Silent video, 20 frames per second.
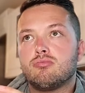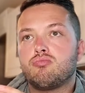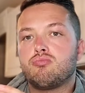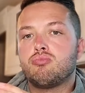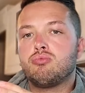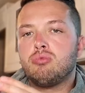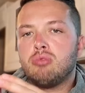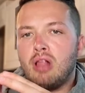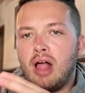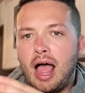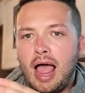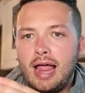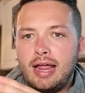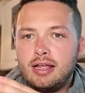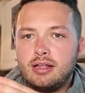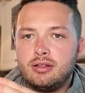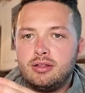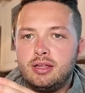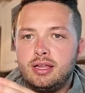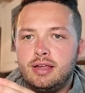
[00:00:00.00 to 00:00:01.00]

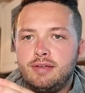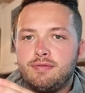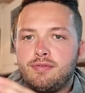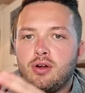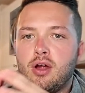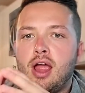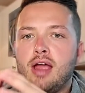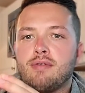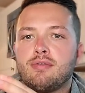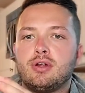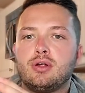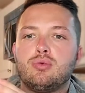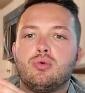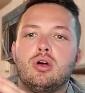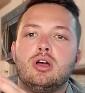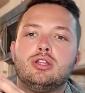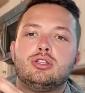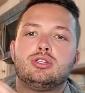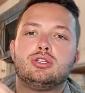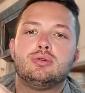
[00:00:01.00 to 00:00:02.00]
likely for
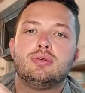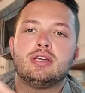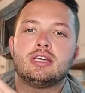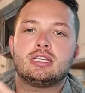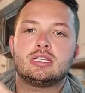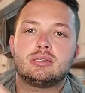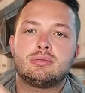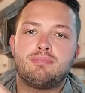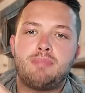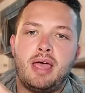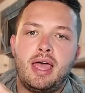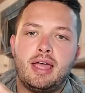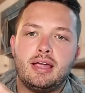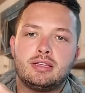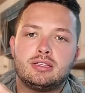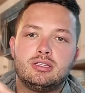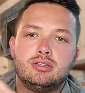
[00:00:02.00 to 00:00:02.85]
everyone to expect